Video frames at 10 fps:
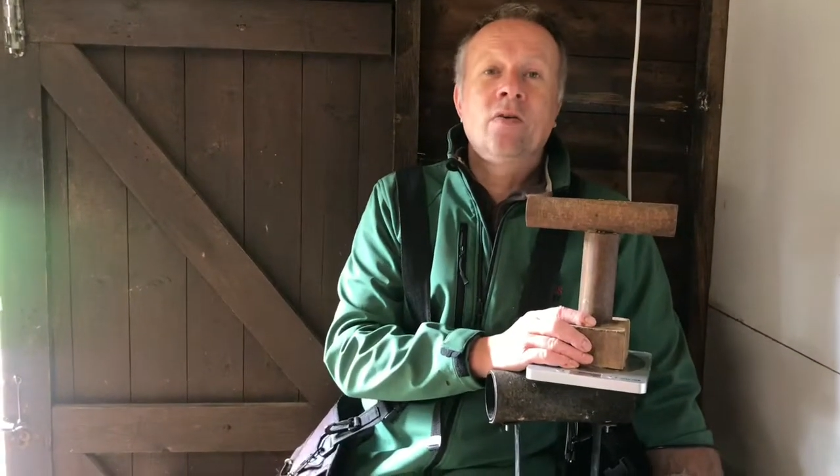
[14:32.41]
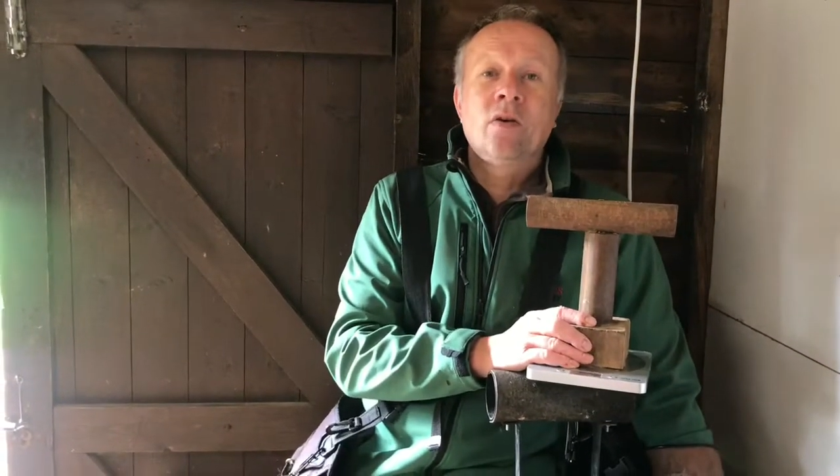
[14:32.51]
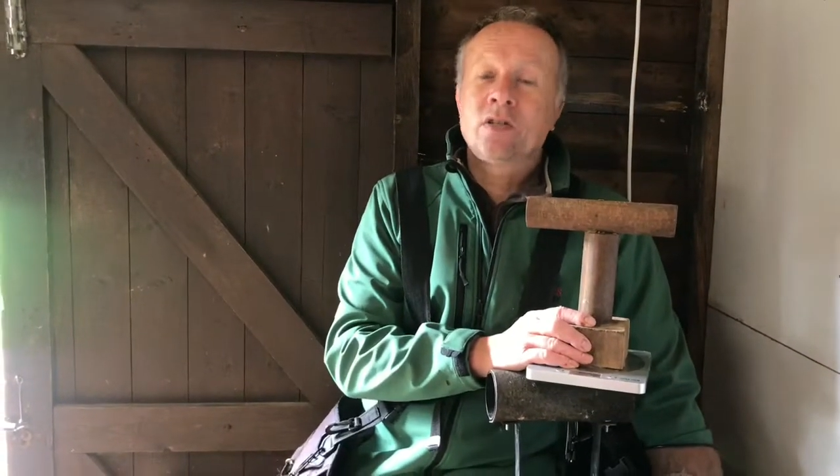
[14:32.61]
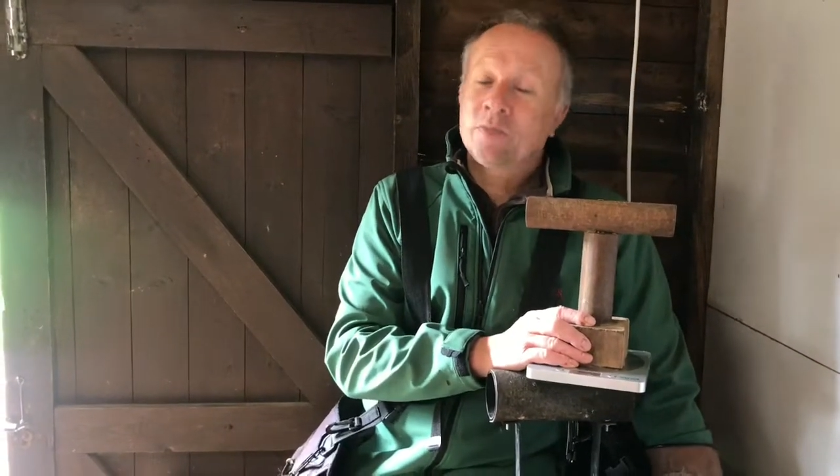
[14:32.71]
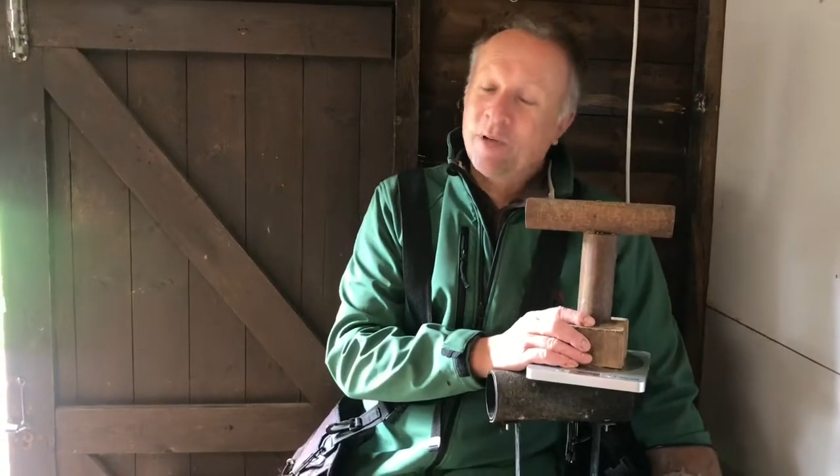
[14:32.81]

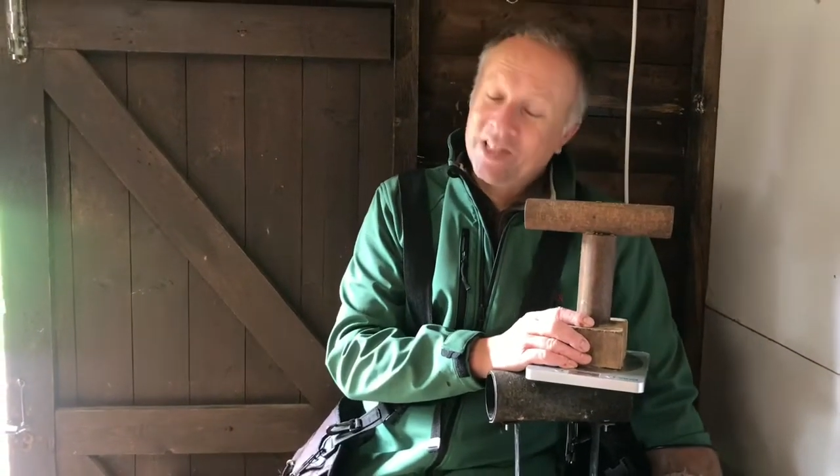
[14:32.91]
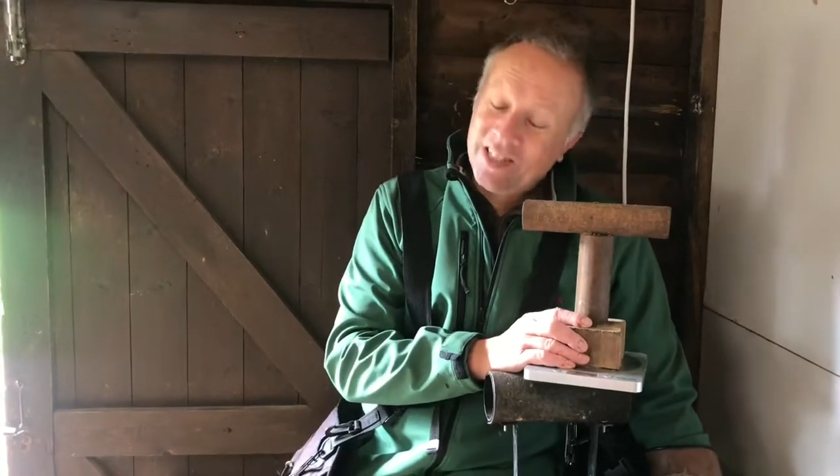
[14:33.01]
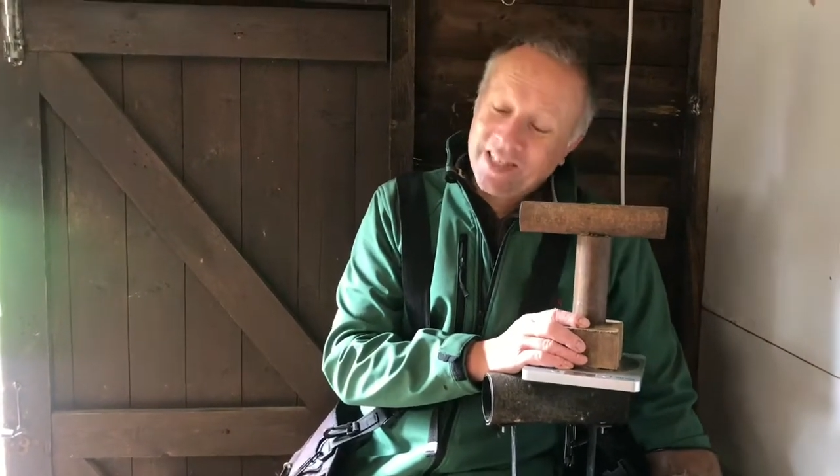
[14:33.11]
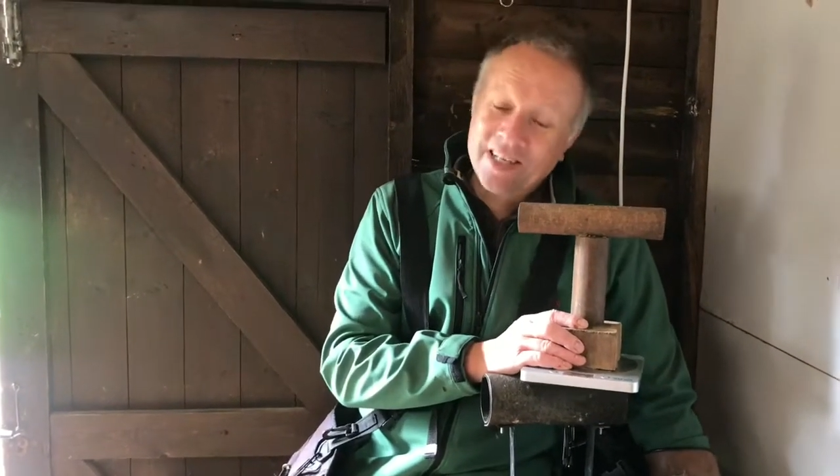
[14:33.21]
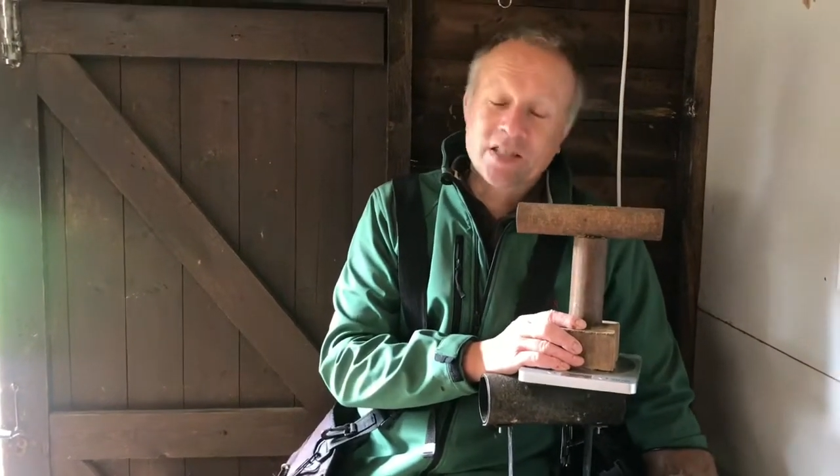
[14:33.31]
especially
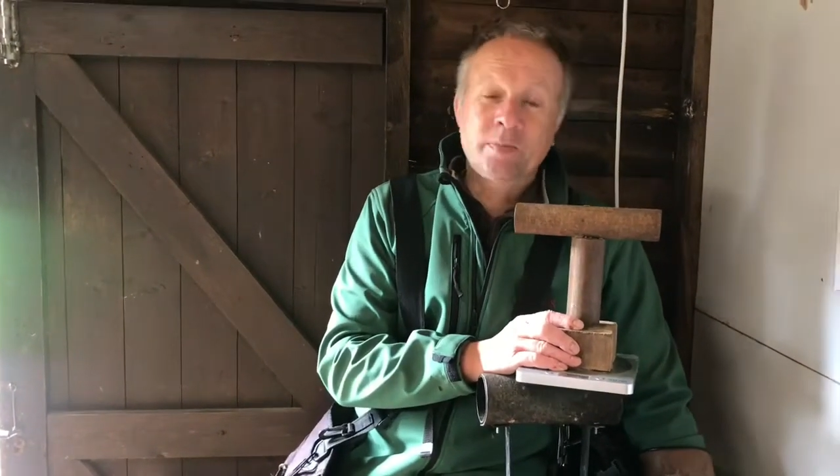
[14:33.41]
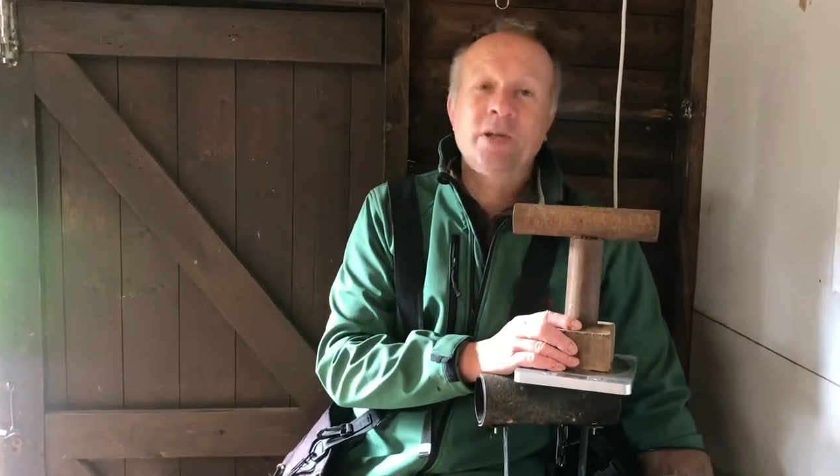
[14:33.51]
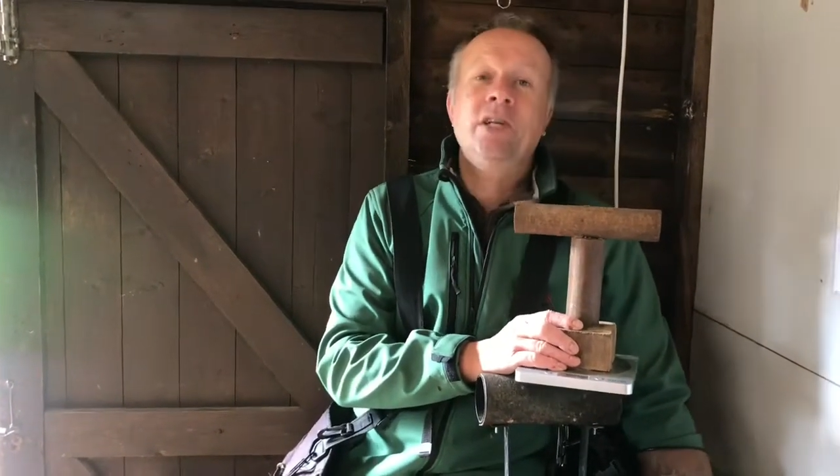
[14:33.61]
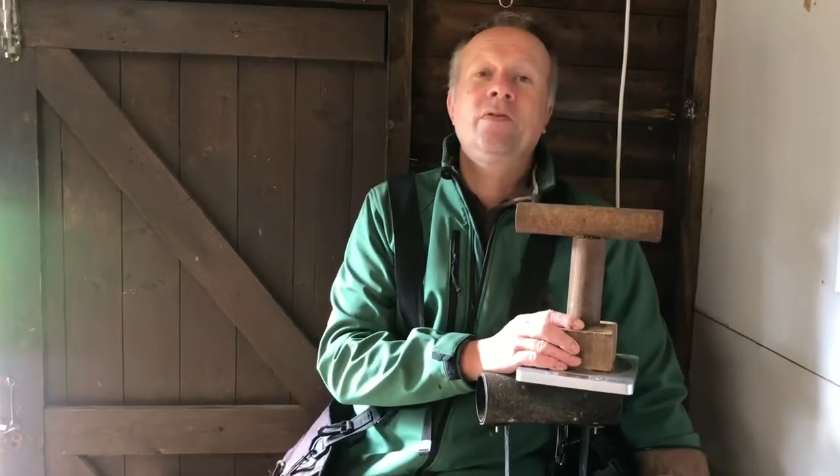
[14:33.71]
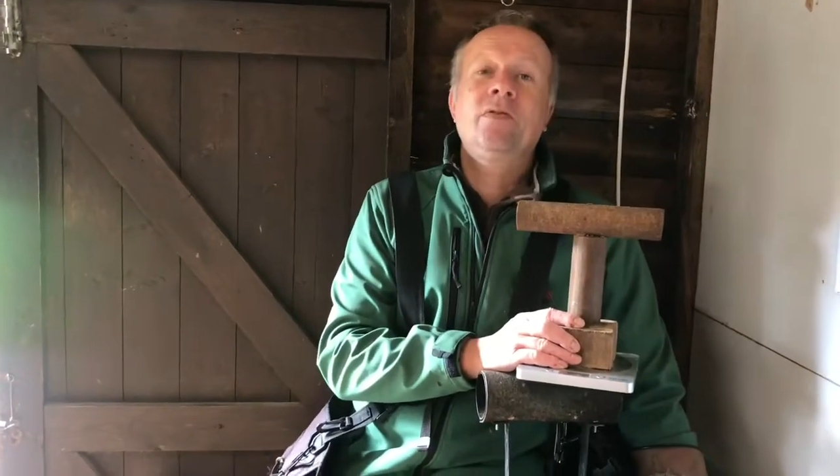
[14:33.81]

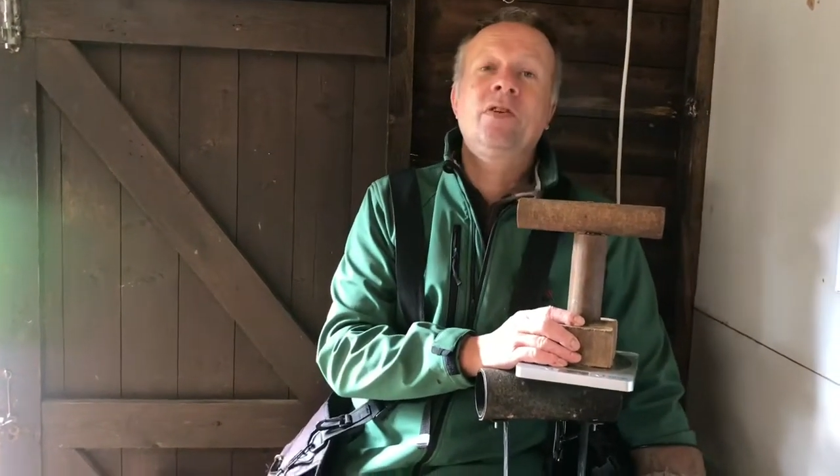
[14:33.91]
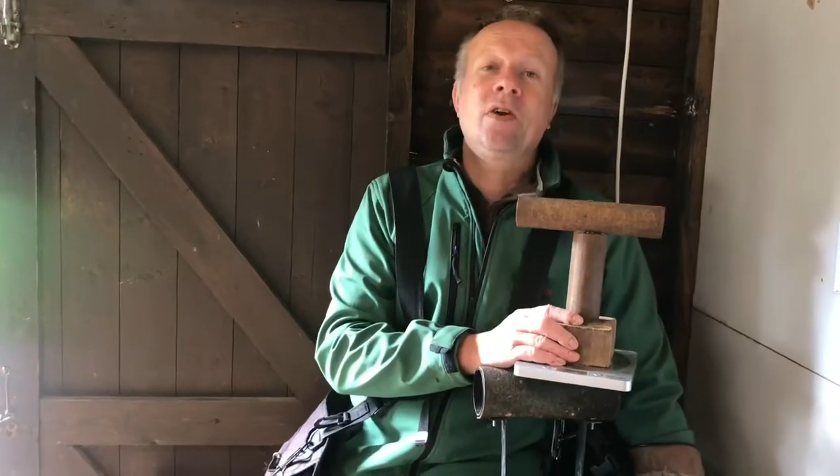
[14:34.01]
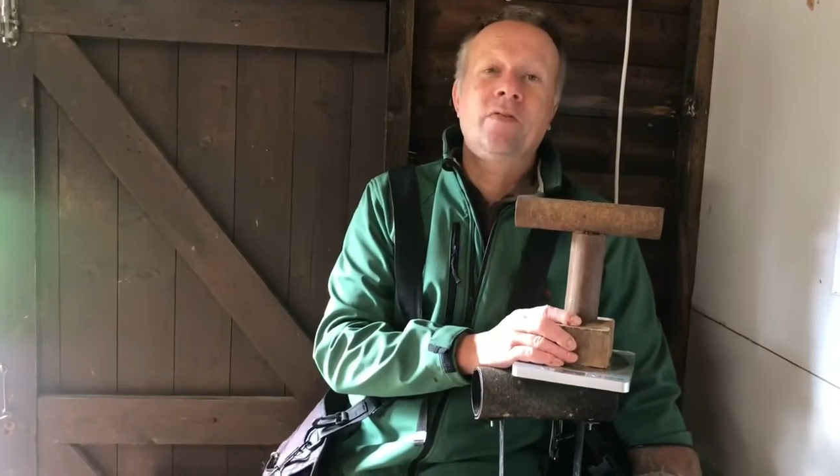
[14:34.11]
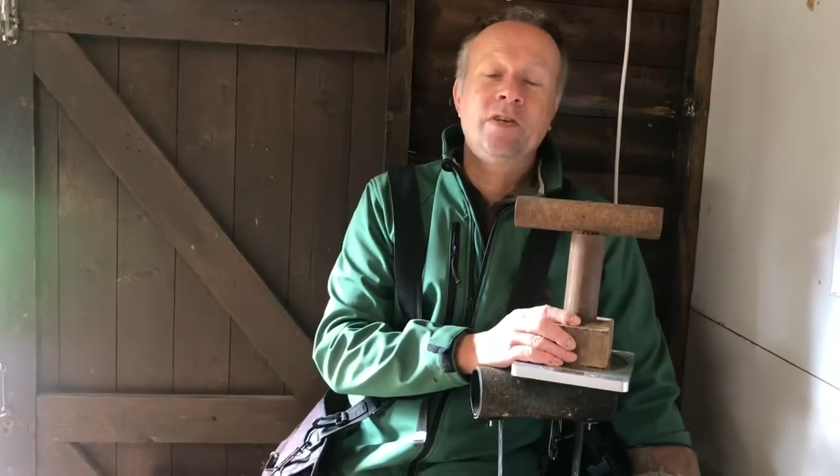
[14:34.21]
if you're a novice,